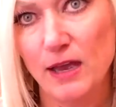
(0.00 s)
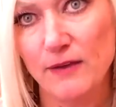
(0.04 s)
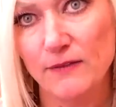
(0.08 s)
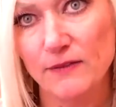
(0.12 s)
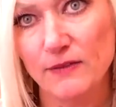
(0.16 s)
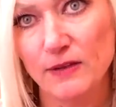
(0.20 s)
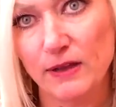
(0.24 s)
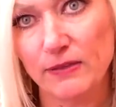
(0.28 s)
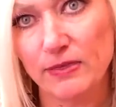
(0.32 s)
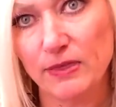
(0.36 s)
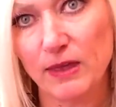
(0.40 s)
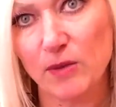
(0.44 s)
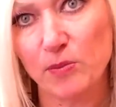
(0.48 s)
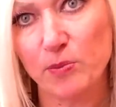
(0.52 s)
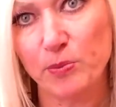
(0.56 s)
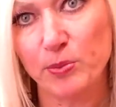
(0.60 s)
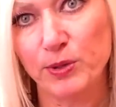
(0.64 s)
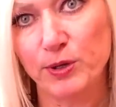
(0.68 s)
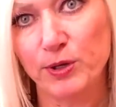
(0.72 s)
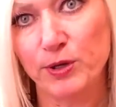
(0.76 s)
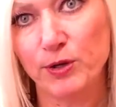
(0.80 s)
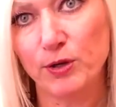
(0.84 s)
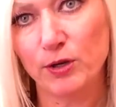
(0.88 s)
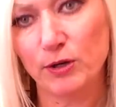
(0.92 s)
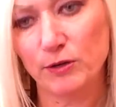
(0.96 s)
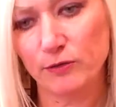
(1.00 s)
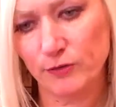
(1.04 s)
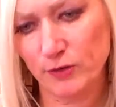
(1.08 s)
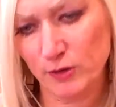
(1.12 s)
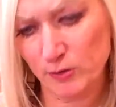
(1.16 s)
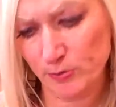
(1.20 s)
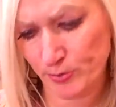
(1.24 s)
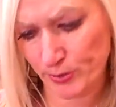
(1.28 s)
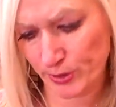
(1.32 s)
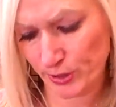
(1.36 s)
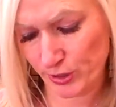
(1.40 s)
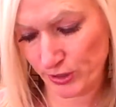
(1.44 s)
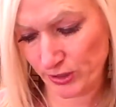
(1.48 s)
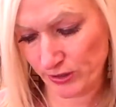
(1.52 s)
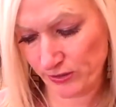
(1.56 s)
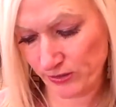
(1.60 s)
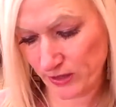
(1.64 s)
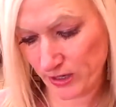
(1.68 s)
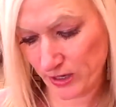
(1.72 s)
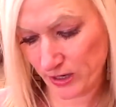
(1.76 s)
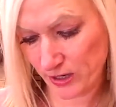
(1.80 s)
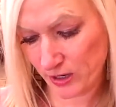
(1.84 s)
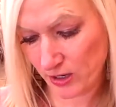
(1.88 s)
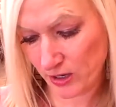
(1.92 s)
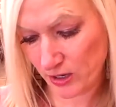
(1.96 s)
Got that beautiful bird in
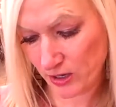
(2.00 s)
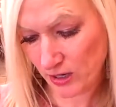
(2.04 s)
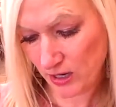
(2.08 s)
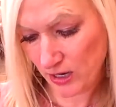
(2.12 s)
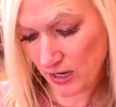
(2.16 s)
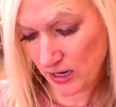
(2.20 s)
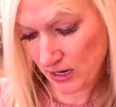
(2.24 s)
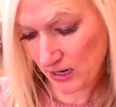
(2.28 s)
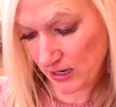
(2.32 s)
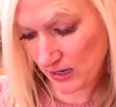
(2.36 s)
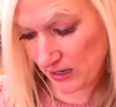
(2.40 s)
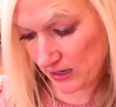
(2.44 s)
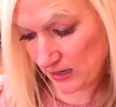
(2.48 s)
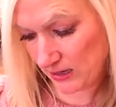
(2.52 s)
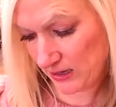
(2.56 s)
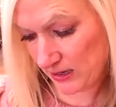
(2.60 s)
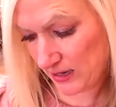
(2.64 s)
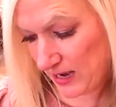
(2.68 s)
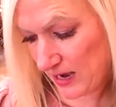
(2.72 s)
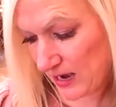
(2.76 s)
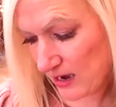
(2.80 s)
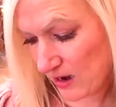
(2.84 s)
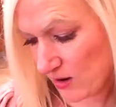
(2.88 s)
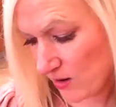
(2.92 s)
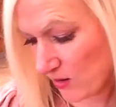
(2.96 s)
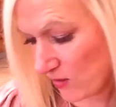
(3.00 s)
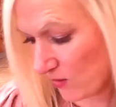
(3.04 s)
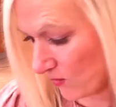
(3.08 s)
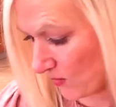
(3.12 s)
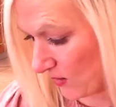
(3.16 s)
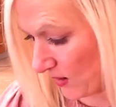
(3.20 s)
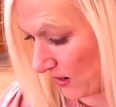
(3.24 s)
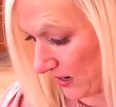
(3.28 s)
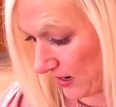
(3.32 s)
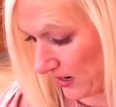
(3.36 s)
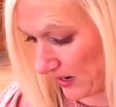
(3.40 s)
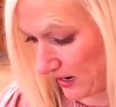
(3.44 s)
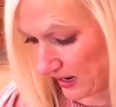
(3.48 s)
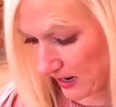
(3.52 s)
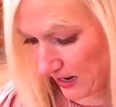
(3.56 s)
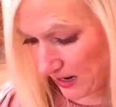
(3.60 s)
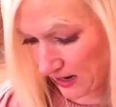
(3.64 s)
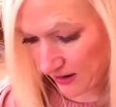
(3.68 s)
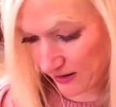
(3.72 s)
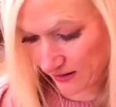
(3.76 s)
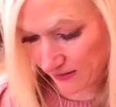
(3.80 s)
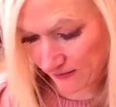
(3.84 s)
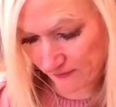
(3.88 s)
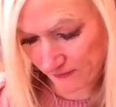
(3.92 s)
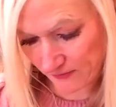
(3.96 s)
there. And now I
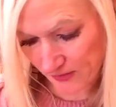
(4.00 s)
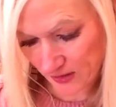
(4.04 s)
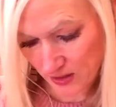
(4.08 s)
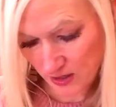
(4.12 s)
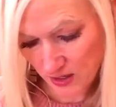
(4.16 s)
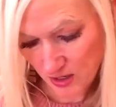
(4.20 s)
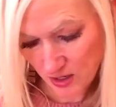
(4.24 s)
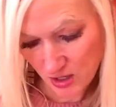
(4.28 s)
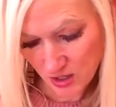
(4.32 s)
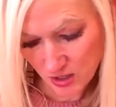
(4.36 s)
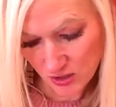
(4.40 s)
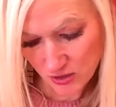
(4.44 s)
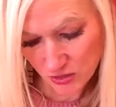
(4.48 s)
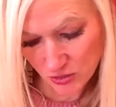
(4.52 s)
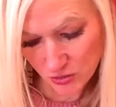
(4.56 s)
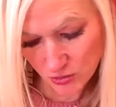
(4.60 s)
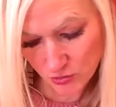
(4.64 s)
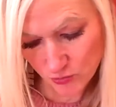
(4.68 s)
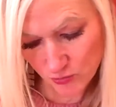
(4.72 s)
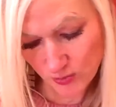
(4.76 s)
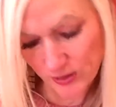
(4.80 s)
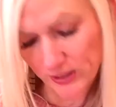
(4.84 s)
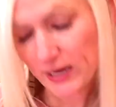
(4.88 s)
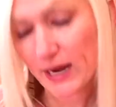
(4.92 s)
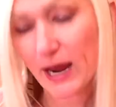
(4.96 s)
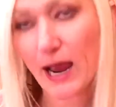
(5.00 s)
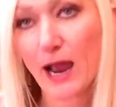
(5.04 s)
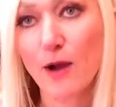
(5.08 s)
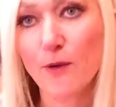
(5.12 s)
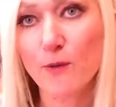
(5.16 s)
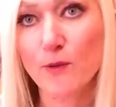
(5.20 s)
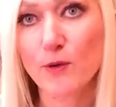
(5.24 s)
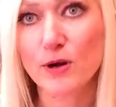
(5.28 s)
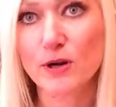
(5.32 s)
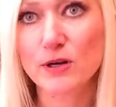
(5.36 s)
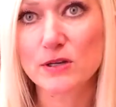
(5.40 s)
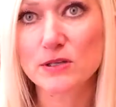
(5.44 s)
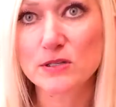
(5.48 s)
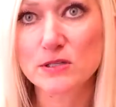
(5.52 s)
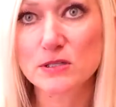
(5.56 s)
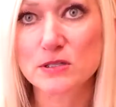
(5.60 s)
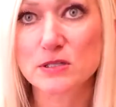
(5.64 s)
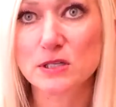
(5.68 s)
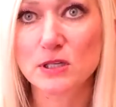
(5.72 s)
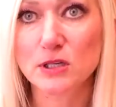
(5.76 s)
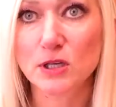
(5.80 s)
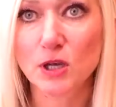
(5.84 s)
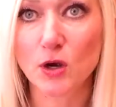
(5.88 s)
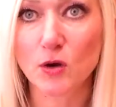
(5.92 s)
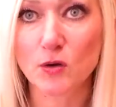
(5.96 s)
have 3 hours
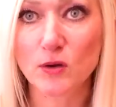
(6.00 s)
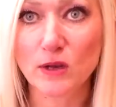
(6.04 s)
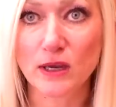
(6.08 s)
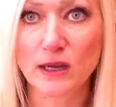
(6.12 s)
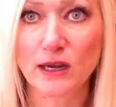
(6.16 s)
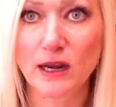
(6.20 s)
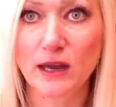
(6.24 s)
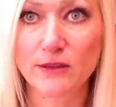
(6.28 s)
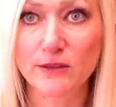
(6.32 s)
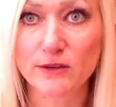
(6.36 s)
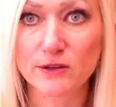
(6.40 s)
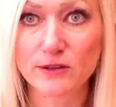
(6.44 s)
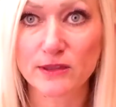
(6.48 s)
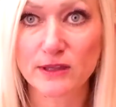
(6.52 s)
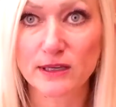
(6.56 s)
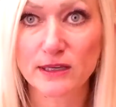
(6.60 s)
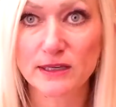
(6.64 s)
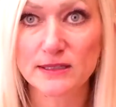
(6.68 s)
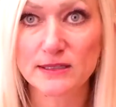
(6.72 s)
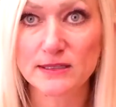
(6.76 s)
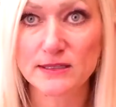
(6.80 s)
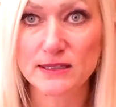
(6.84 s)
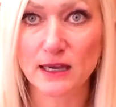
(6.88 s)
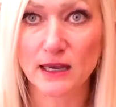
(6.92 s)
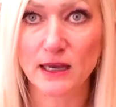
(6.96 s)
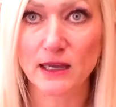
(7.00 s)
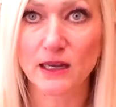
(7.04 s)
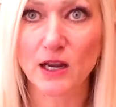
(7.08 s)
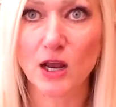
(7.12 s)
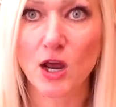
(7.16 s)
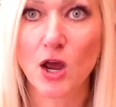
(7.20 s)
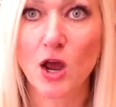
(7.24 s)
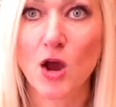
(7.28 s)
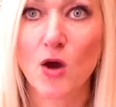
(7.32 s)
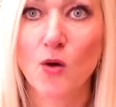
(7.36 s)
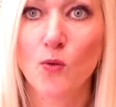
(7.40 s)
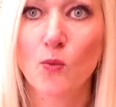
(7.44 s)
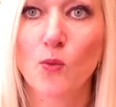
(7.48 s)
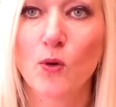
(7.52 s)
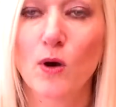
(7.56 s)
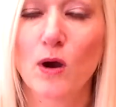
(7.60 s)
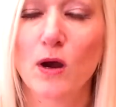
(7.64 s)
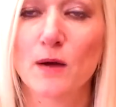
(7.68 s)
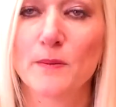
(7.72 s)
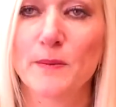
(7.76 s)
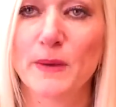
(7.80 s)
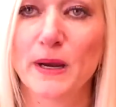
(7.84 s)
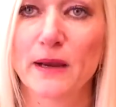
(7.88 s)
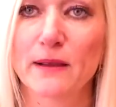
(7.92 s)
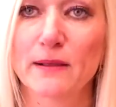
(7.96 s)
to go get other things done
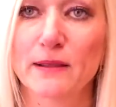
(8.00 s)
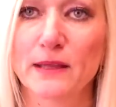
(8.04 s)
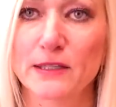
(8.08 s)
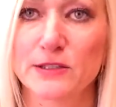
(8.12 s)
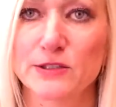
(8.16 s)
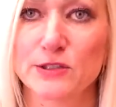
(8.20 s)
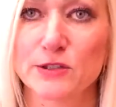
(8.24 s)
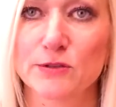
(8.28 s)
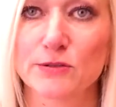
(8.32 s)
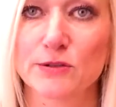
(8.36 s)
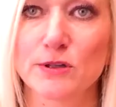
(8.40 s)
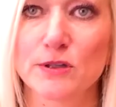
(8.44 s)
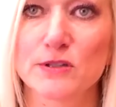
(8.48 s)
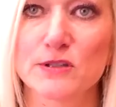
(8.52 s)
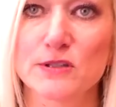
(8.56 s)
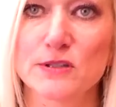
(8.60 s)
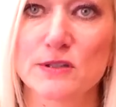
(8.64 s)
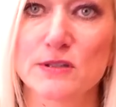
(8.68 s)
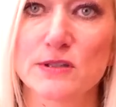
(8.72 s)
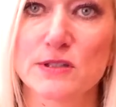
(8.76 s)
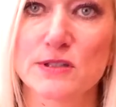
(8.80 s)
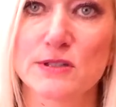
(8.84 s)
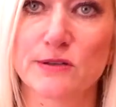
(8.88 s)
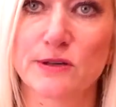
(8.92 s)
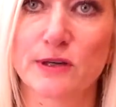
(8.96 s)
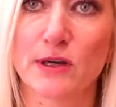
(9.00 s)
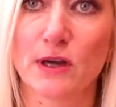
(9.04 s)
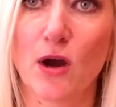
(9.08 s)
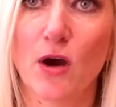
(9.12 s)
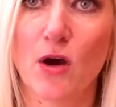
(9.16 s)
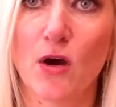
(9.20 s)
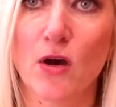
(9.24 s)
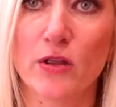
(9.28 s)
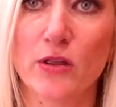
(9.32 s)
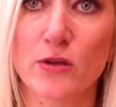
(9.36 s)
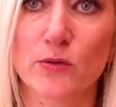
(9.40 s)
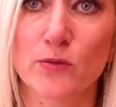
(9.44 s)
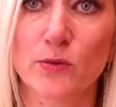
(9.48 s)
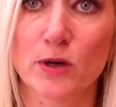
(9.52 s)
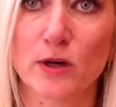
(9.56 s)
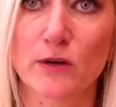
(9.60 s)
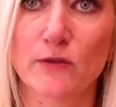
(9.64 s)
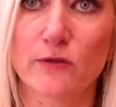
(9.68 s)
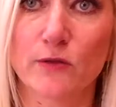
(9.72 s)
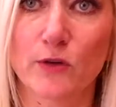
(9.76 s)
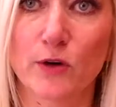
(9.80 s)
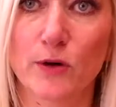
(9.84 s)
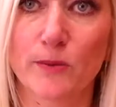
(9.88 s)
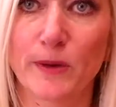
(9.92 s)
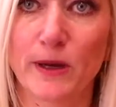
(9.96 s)
while my electric roaster is doing all the work
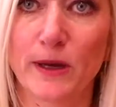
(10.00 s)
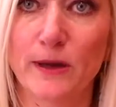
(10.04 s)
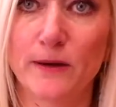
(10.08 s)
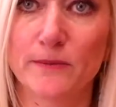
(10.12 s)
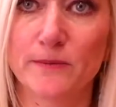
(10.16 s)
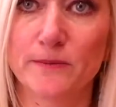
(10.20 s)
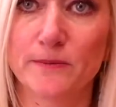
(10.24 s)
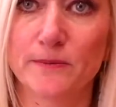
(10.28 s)
for me.